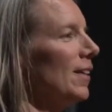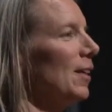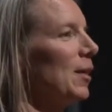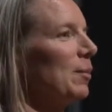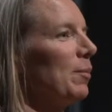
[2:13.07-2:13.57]

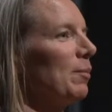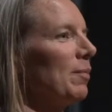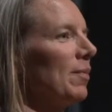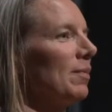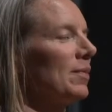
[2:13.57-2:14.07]

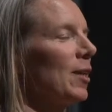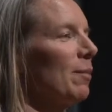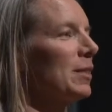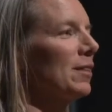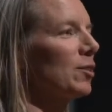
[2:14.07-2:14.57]

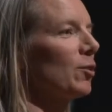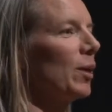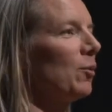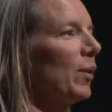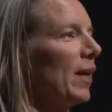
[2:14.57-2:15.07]
Thomas has a
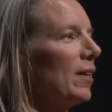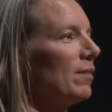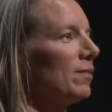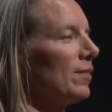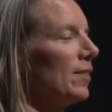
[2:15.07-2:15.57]
great way
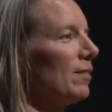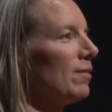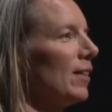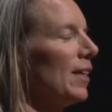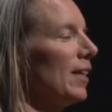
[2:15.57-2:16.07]

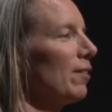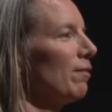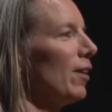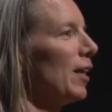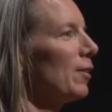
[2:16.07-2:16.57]
of lighting a
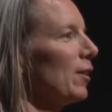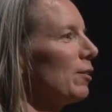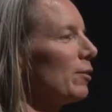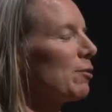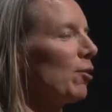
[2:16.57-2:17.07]
fire
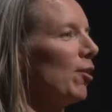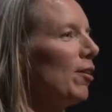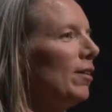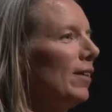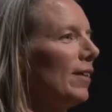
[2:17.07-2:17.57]
under us
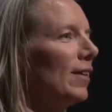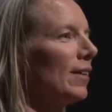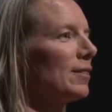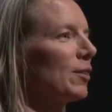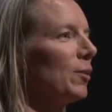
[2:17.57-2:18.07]
all,
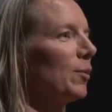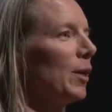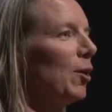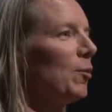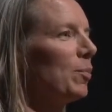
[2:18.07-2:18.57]
and so
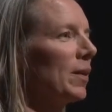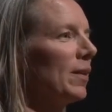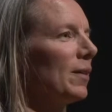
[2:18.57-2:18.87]
we hope